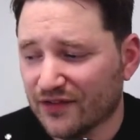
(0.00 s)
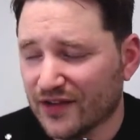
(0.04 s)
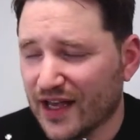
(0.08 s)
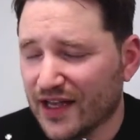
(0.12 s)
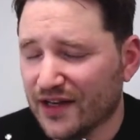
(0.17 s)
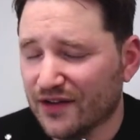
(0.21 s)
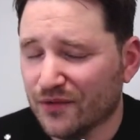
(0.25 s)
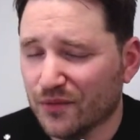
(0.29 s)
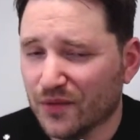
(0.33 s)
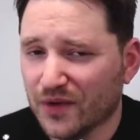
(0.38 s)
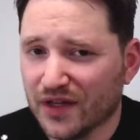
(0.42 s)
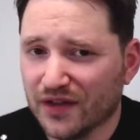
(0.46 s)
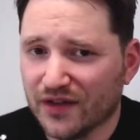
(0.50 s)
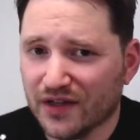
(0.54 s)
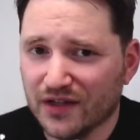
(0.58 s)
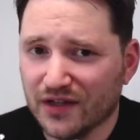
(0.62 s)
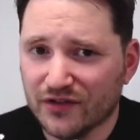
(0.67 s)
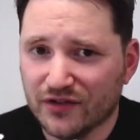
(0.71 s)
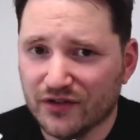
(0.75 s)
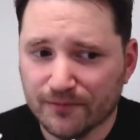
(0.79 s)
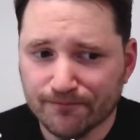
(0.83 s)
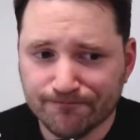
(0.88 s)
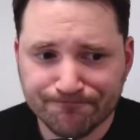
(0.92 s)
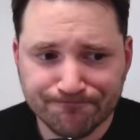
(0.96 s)
end with
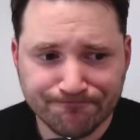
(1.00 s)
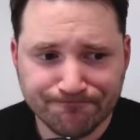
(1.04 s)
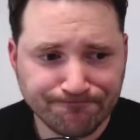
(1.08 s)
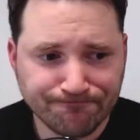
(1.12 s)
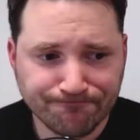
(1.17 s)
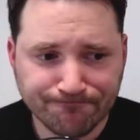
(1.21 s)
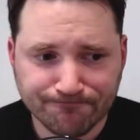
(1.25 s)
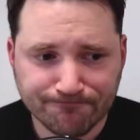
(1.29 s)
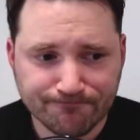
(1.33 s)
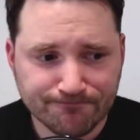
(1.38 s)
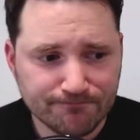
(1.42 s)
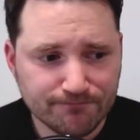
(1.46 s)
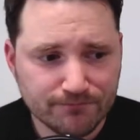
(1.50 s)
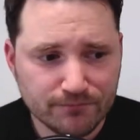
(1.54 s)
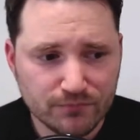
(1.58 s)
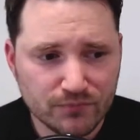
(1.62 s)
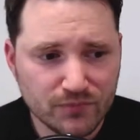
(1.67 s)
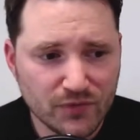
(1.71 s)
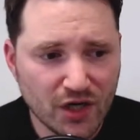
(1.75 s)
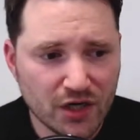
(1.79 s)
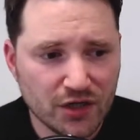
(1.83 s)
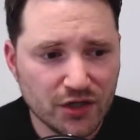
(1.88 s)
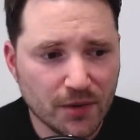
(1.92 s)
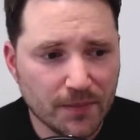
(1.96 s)
is,
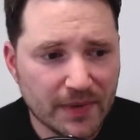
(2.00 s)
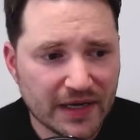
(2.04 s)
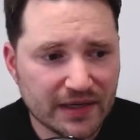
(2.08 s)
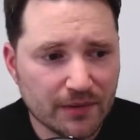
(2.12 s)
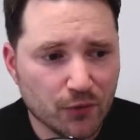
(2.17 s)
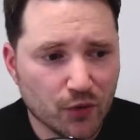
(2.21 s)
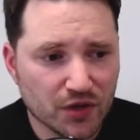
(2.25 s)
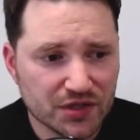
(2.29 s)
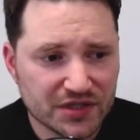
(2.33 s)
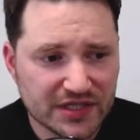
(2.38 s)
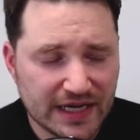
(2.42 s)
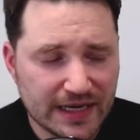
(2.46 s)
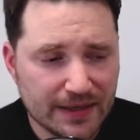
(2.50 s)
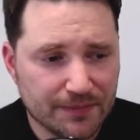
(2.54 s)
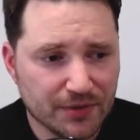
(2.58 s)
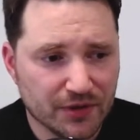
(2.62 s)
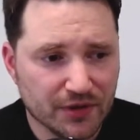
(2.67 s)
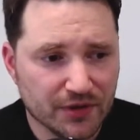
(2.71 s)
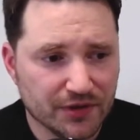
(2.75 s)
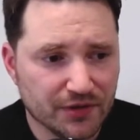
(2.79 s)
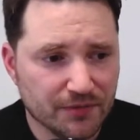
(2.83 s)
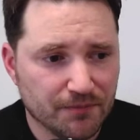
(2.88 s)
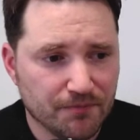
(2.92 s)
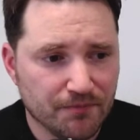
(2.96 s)
no matter what's happened,